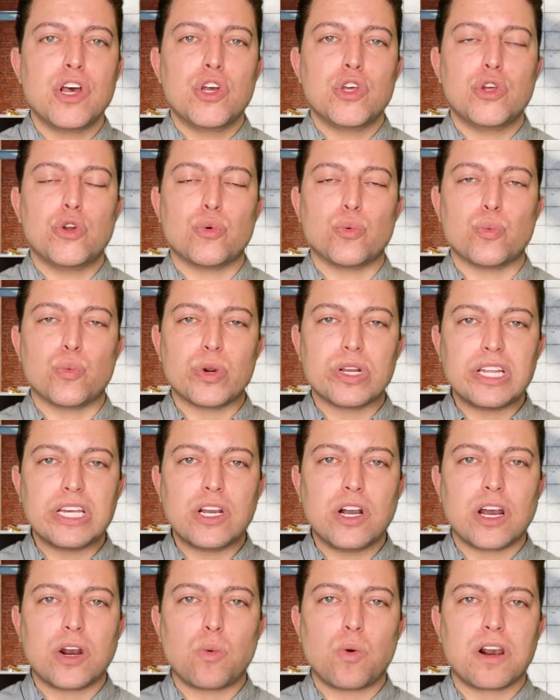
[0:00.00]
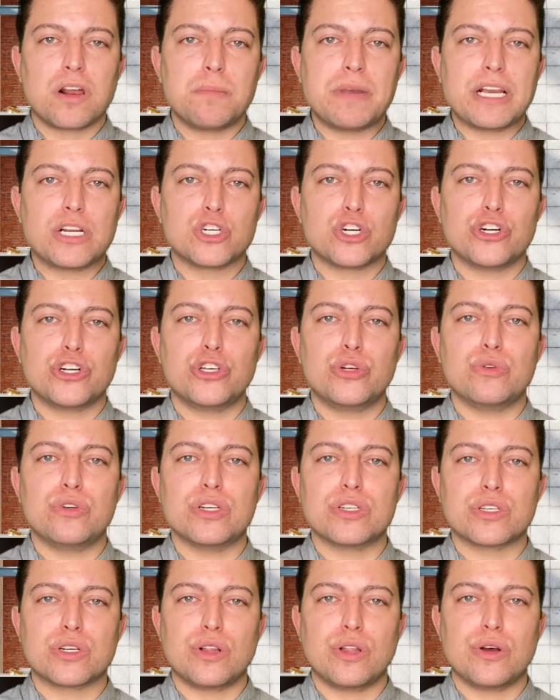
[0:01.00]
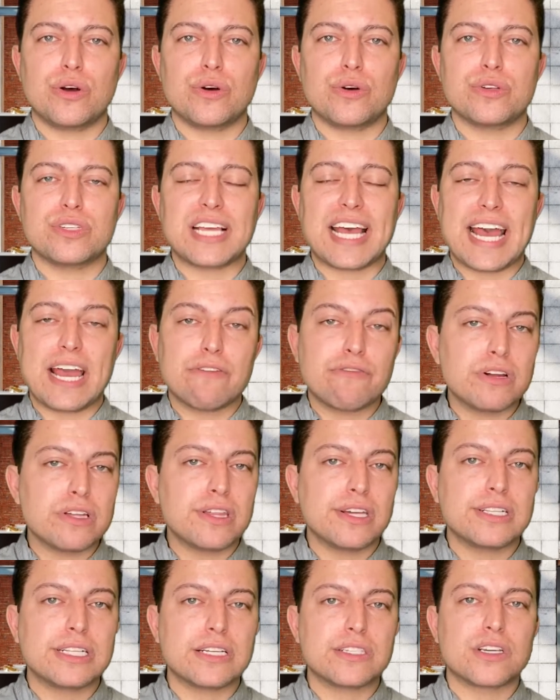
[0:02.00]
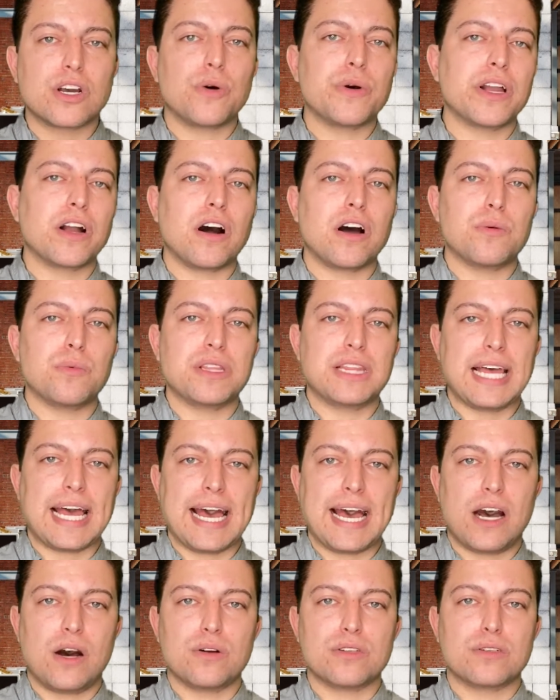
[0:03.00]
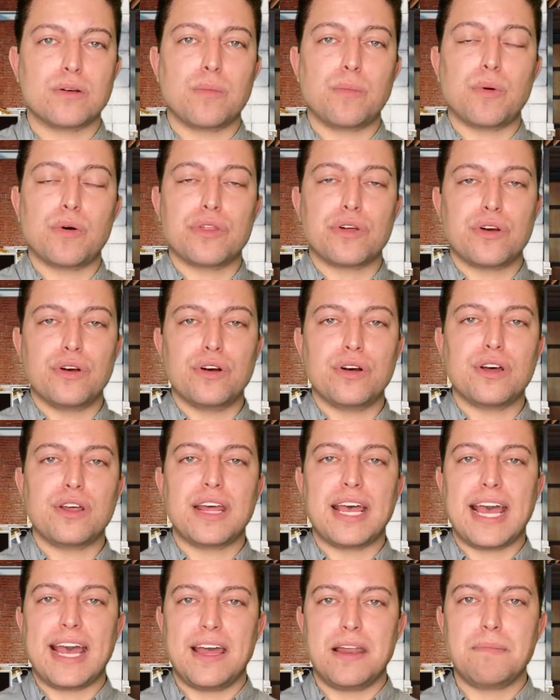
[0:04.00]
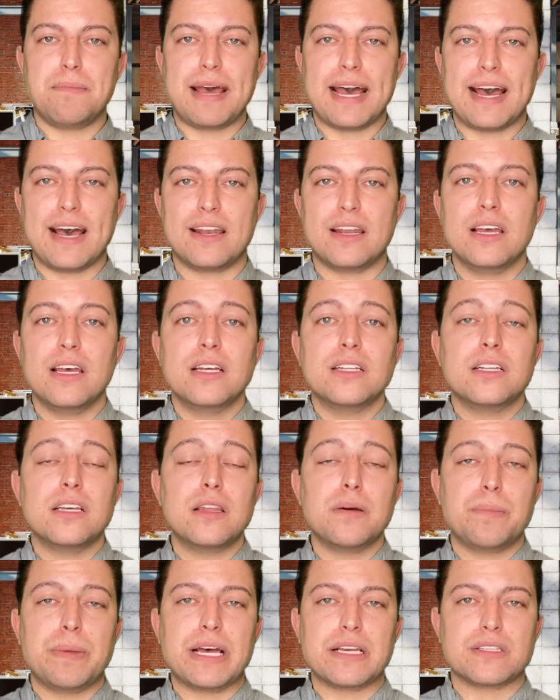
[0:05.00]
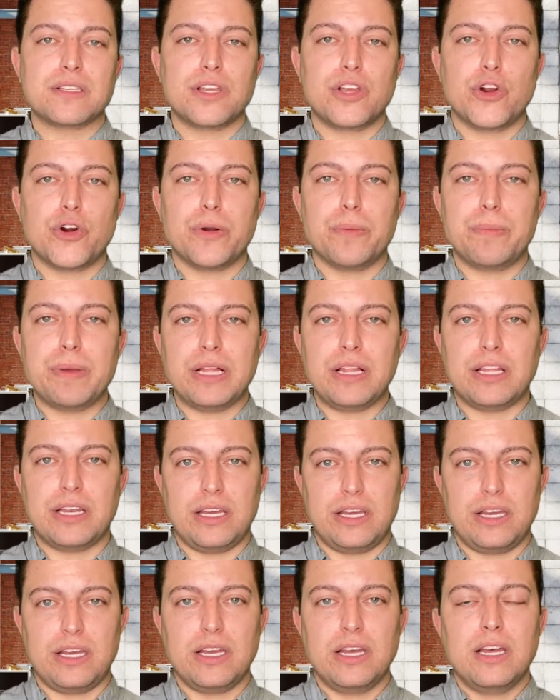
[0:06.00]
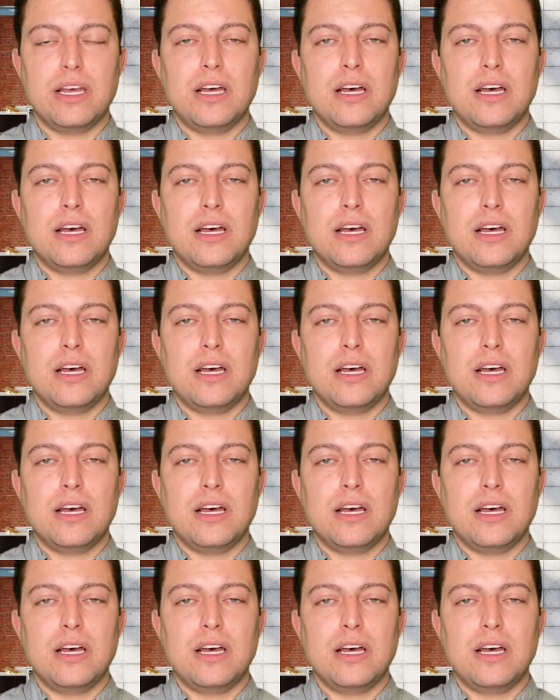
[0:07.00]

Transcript: you're really going to want to make sure you disclose everything that's going on with the house, both good and bad, to the best of your ability.